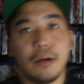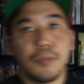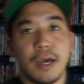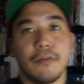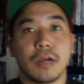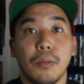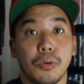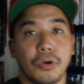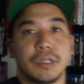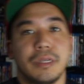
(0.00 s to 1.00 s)
up we have a
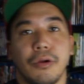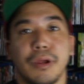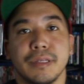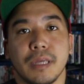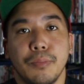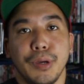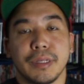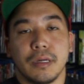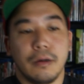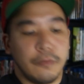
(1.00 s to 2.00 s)
couple Criterions I
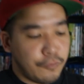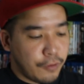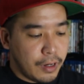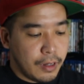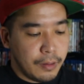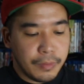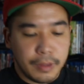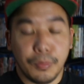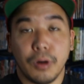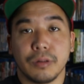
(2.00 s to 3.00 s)
picked up from
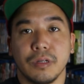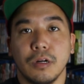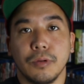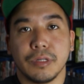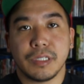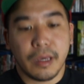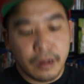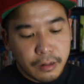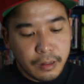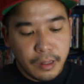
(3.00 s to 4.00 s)
the Barnes & Noble
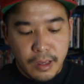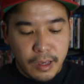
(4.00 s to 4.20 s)
sale.